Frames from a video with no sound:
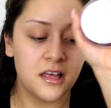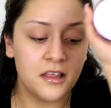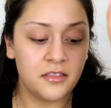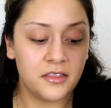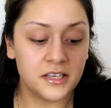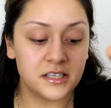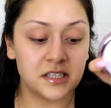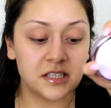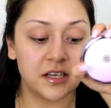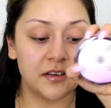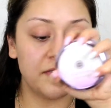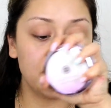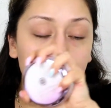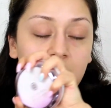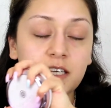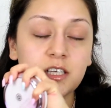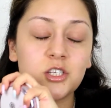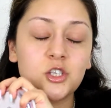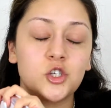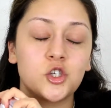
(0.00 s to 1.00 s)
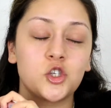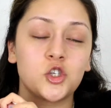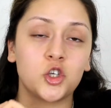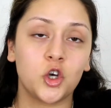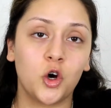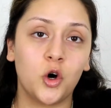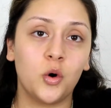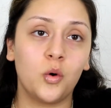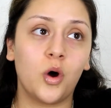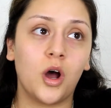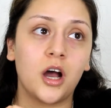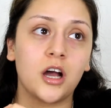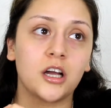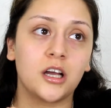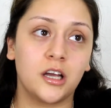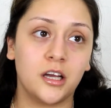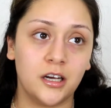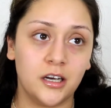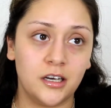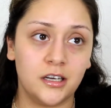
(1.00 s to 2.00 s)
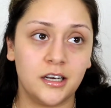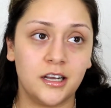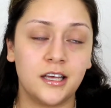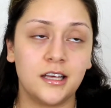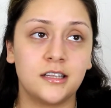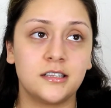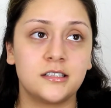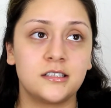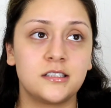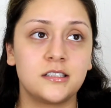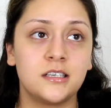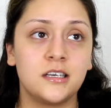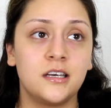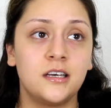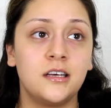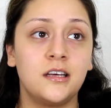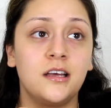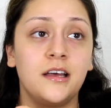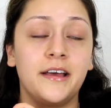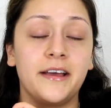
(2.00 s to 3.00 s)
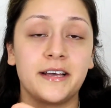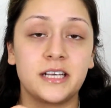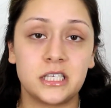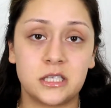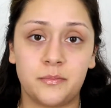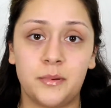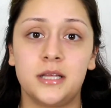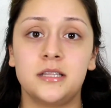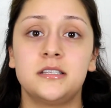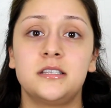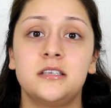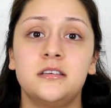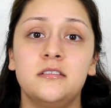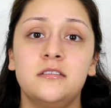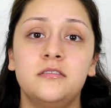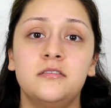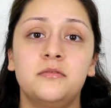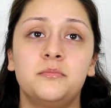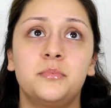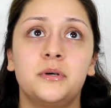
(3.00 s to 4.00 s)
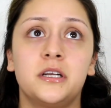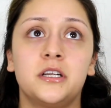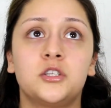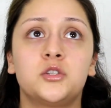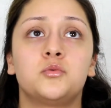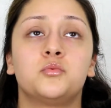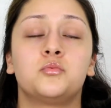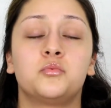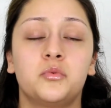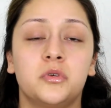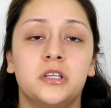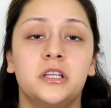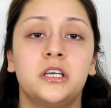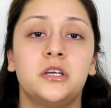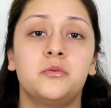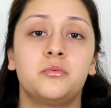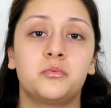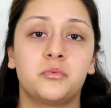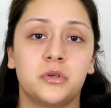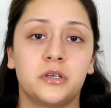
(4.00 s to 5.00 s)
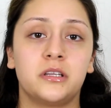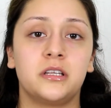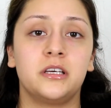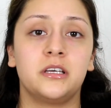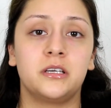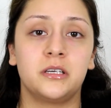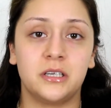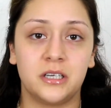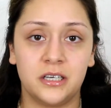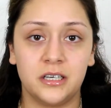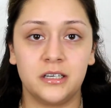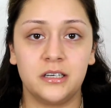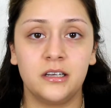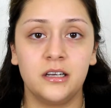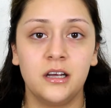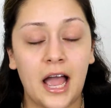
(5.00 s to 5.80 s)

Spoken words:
This stuff is so good. It's expensive, but it's really, really good.